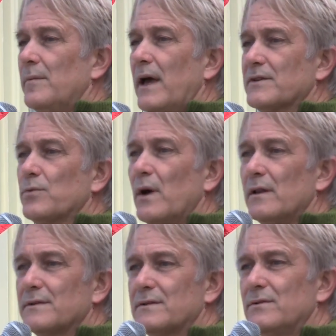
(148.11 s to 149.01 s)
as
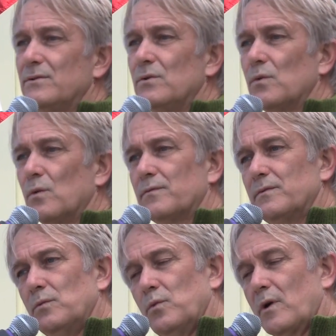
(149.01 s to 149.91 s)
well as to
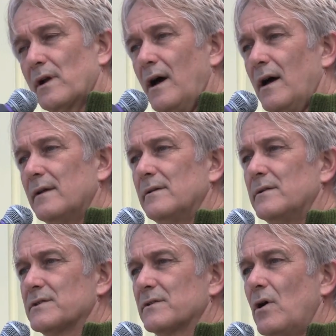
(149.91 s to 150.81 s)
work on
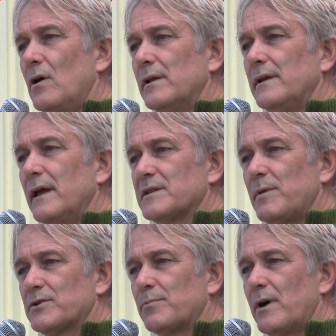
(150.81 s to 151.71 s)
this, calling a
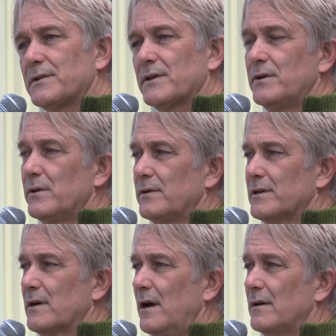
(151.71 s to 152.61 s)
special prosecutor
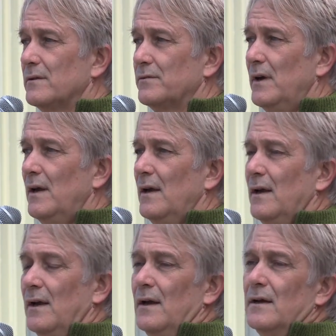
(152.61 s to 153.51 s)
to kind of
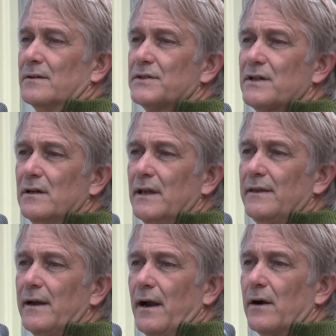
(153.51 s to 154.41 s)
just
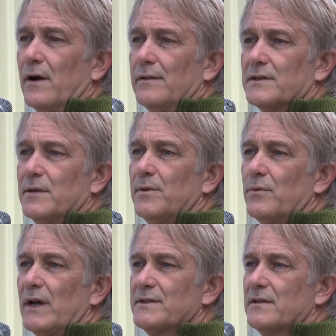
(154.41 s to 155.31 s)
clean the air on this. I mean, the
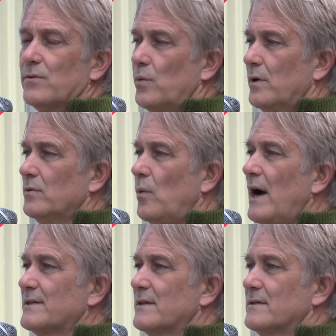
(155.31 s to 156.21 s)
rest of the world
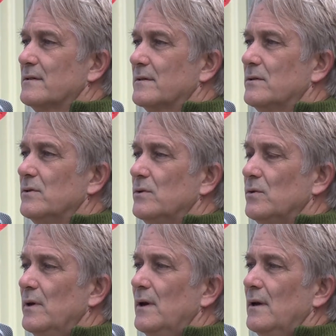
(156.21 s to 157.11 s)
wants us
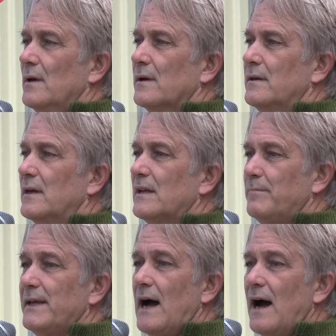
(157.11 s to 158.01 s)
to
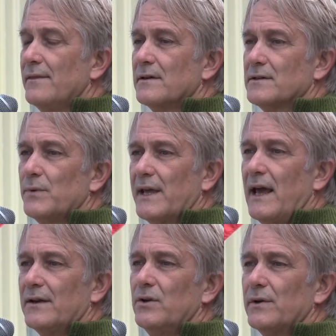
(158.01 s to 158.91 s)
get beyond this, and we
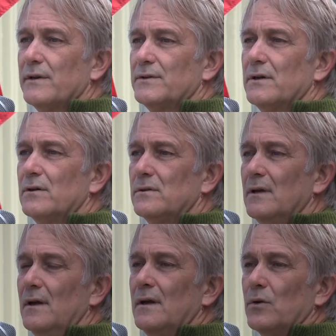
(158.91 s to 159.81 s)
can't do it
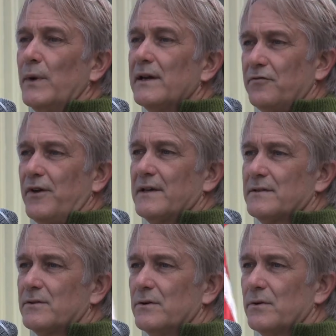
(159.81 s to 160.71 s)
until we can face
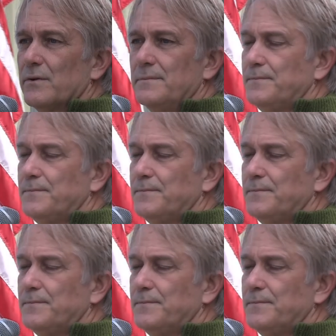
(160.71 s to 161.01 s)
the truth.